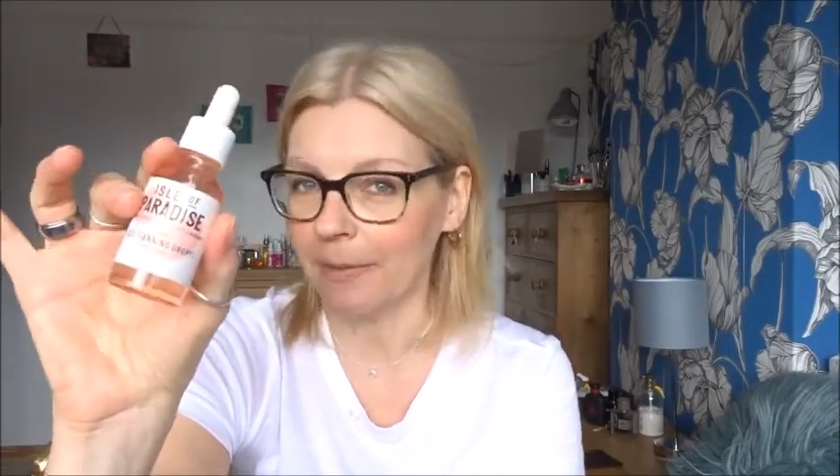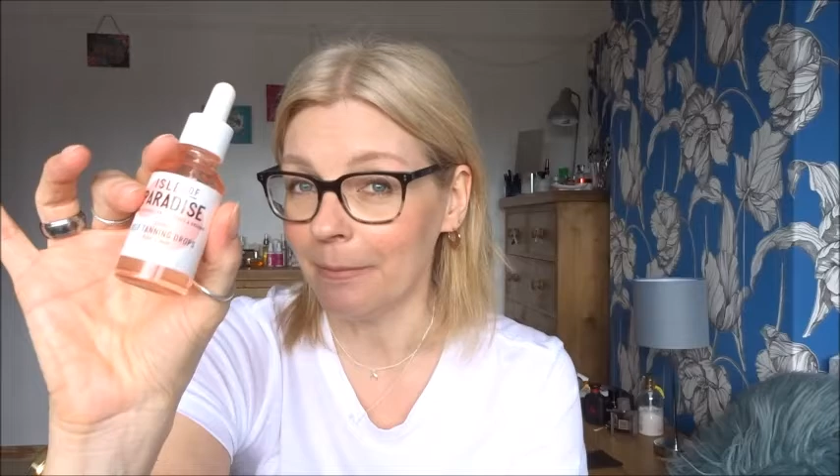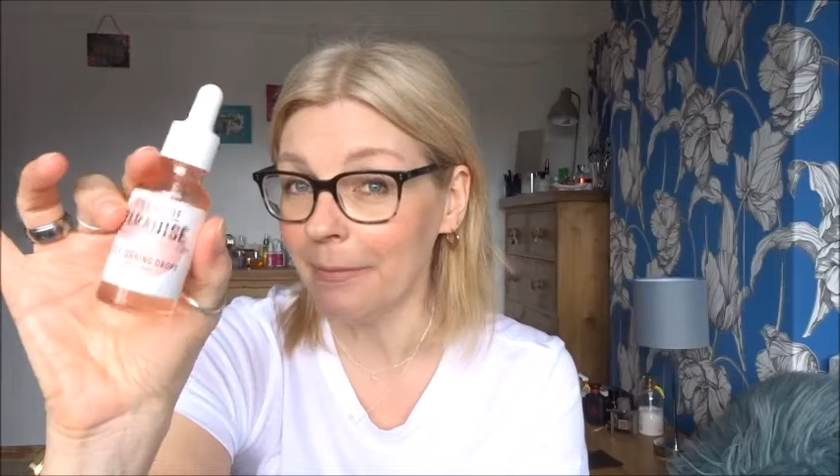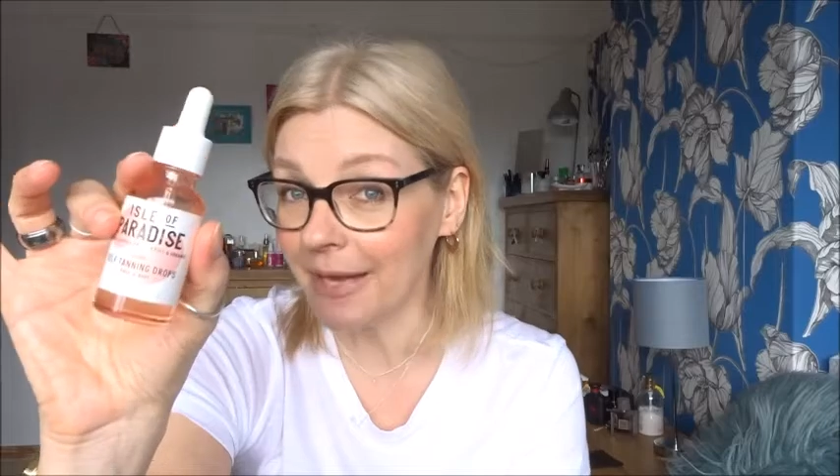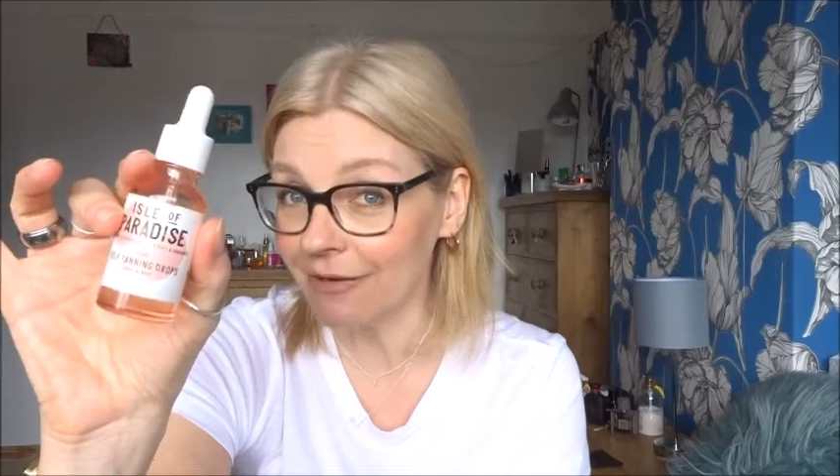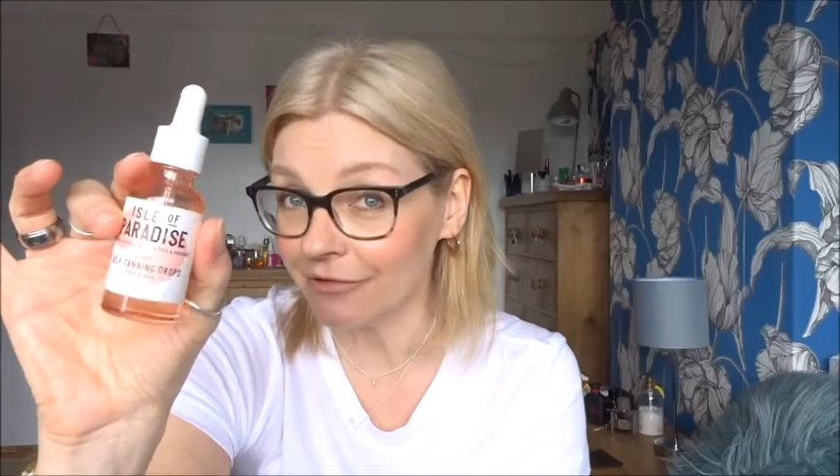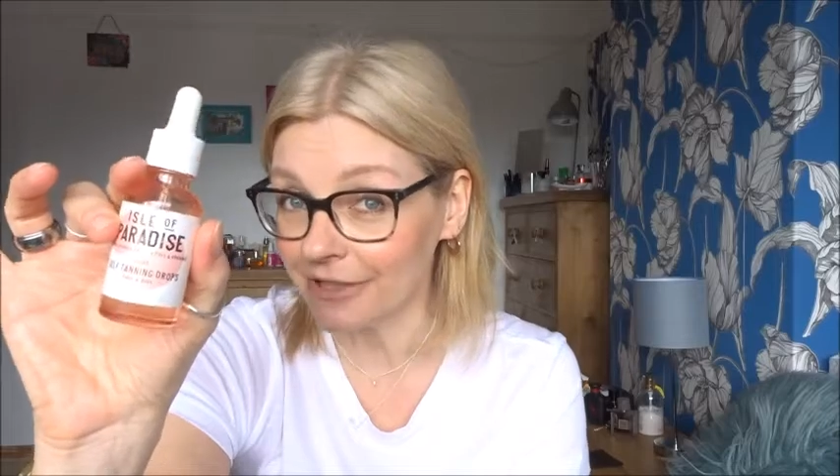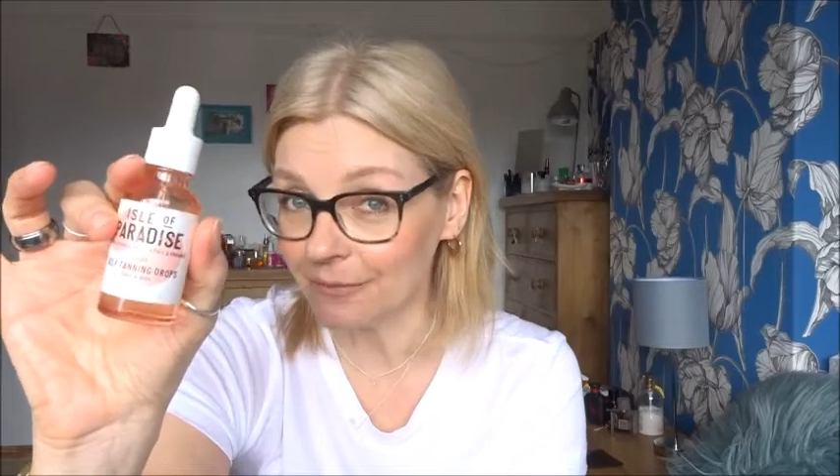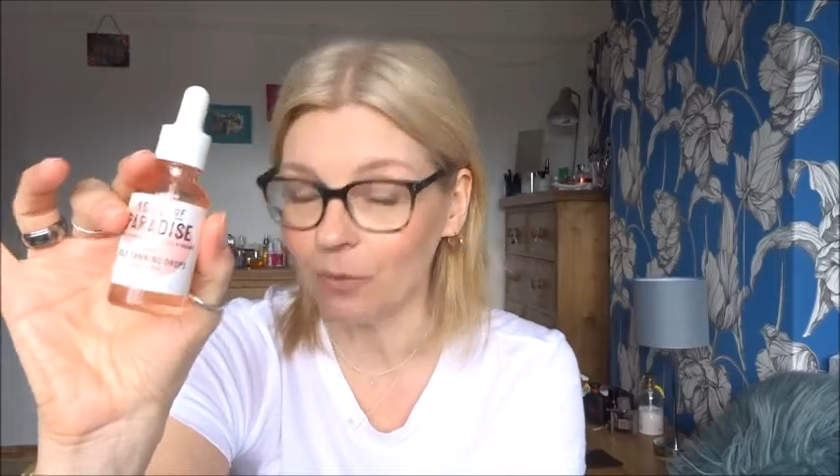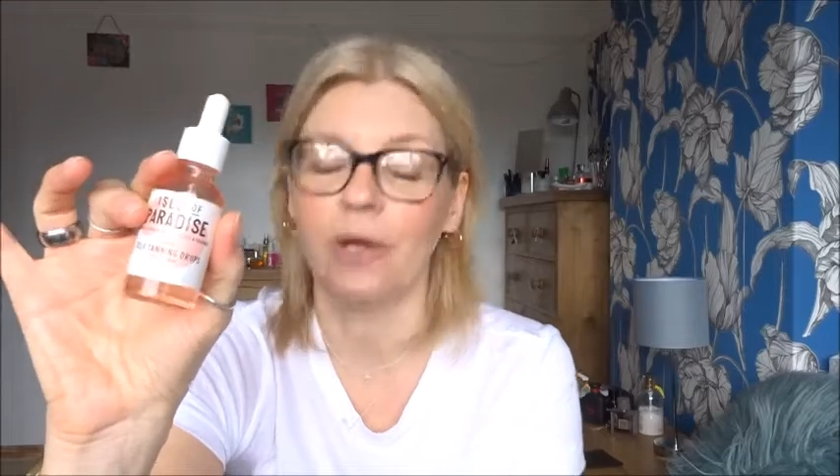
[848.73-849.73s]
main
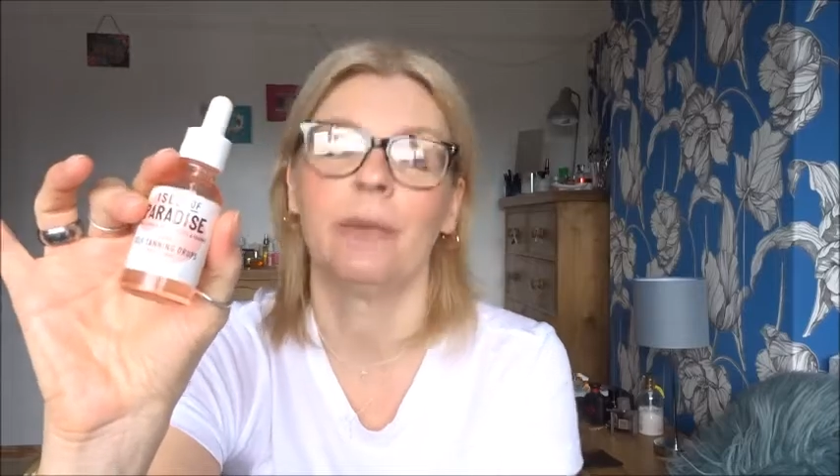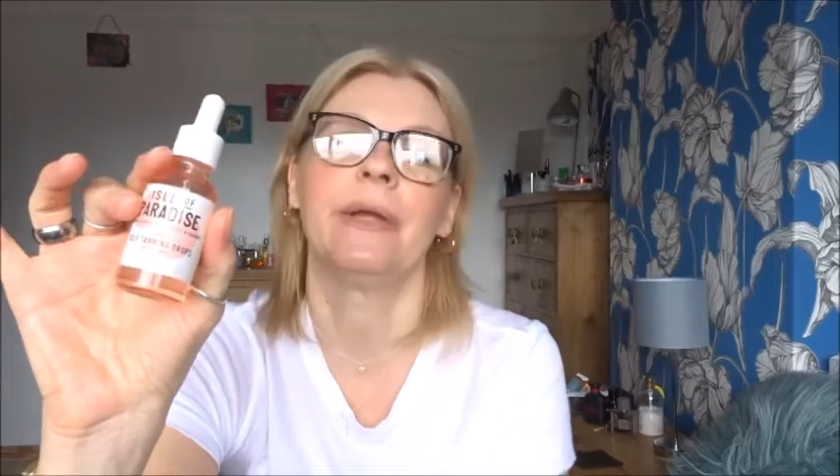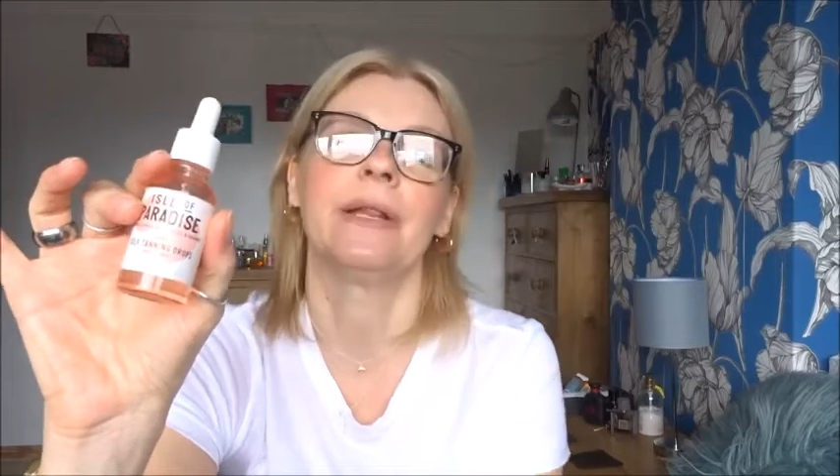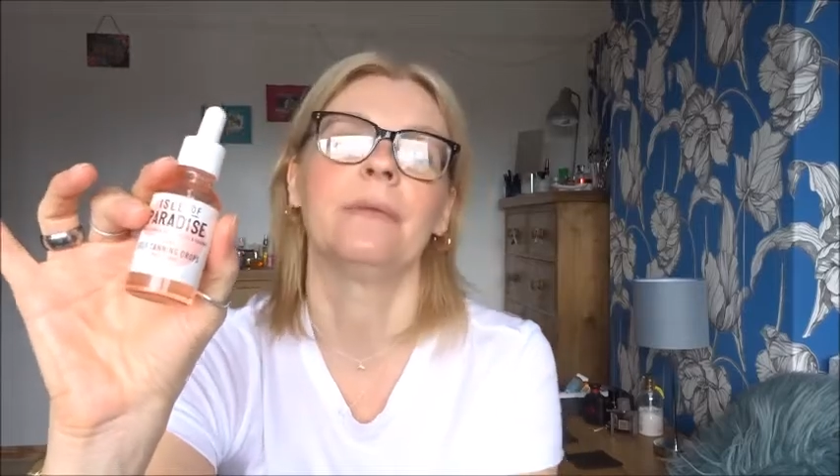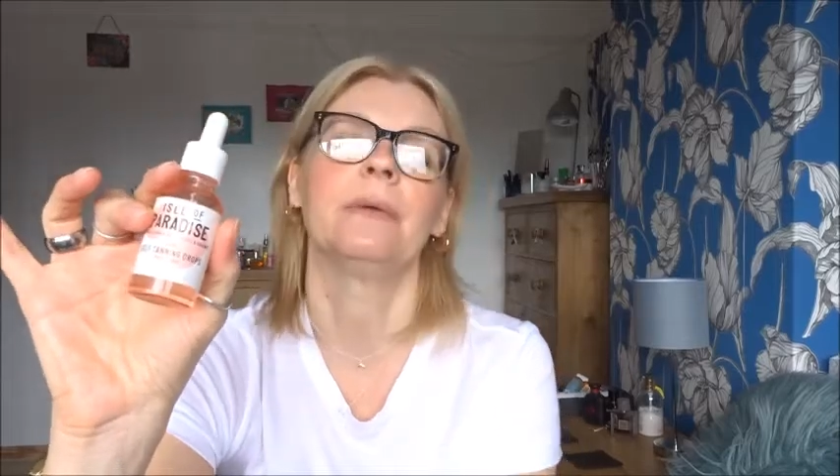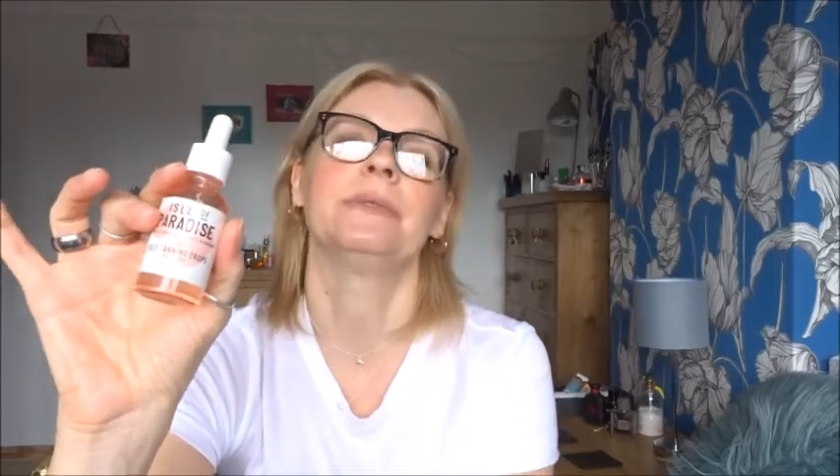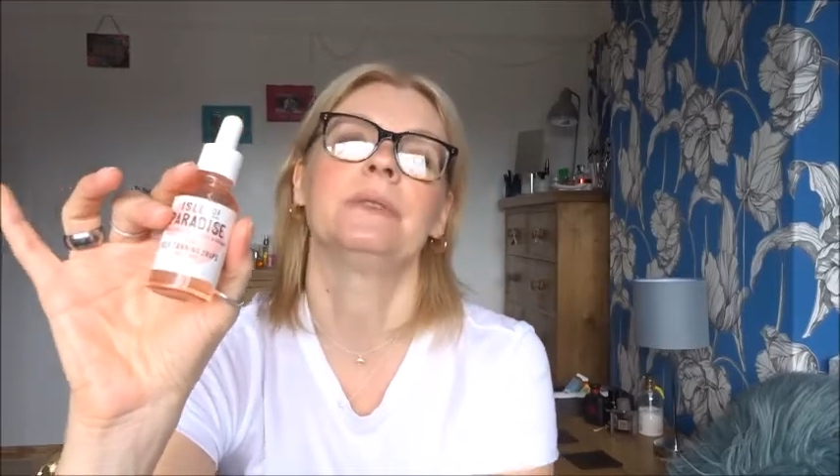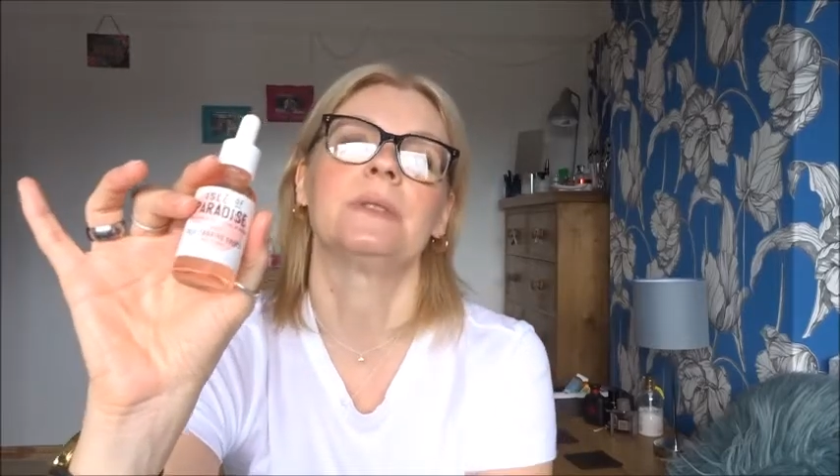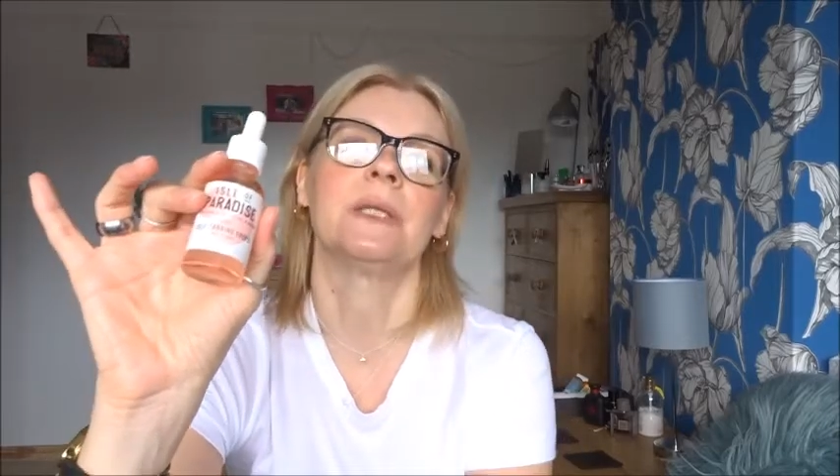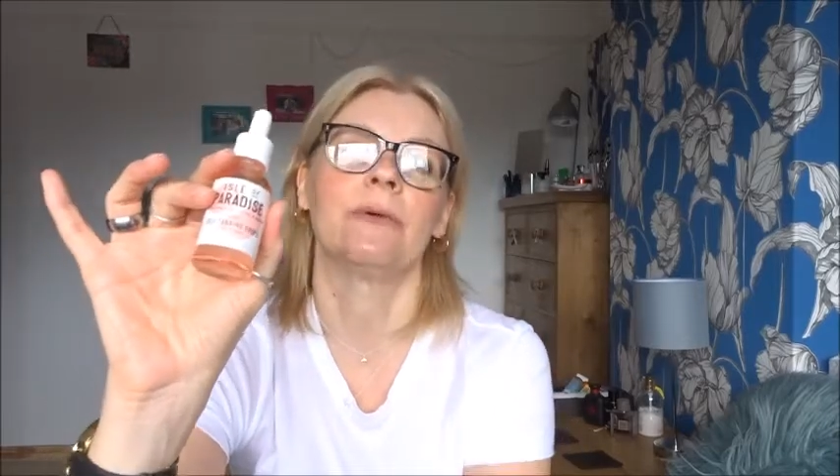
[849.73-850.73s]
reason why I picked them up is
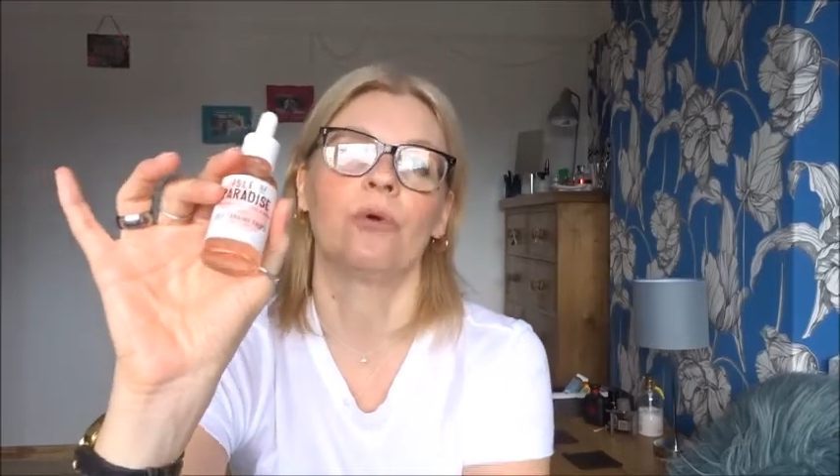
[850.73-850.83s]
because they